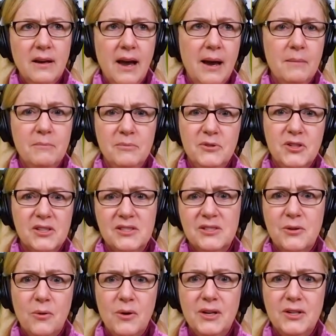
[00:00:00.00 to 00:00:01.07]
I'm
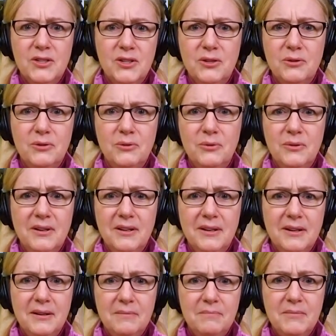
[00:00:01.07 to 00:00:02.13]
just going to,
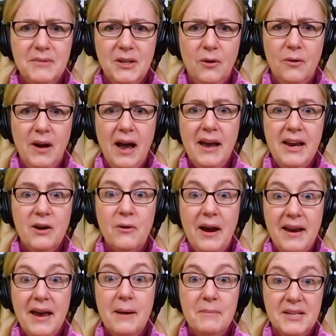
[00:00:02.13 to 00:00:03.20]
here
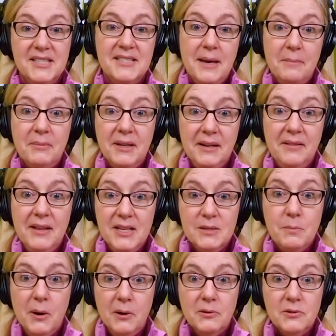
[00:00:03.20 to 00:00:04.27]
I am assembling
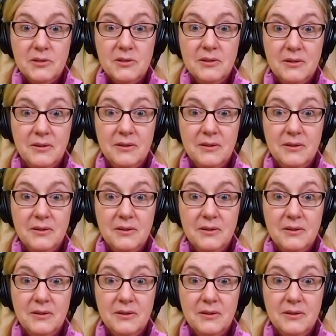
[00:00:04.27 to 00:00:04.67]
these parts.